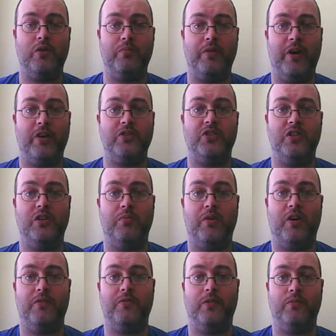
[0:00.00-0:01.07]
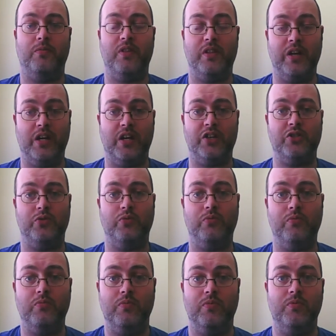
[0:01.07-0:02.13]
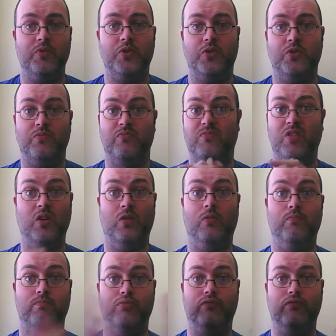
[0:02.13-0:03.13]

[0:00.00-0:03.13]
a person apart from the initial, you know,